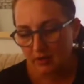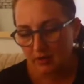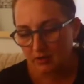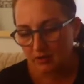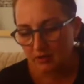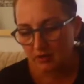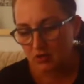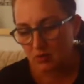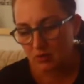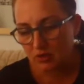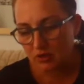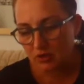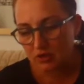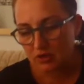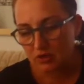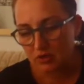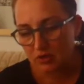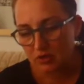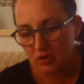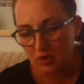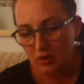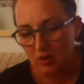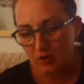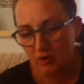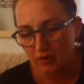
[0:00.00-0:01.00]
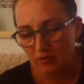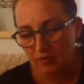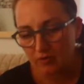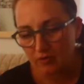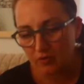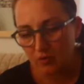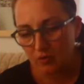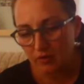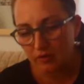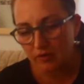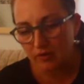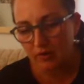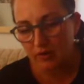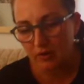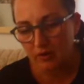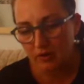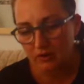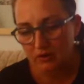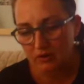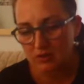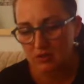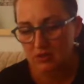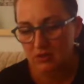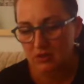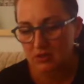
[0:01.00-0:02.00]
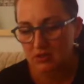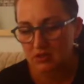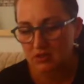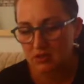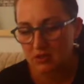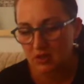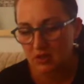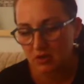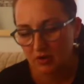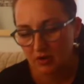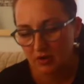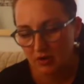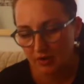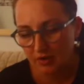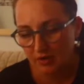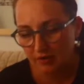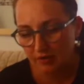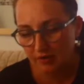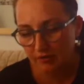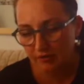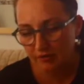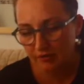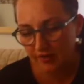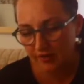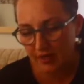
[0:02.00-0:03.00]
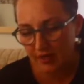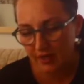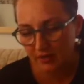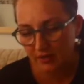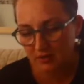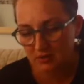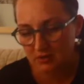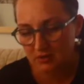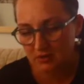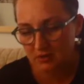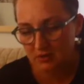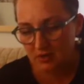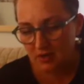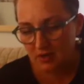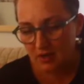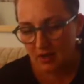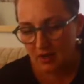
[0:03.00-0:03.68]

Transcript: She wants to know if you're the custodian of facts.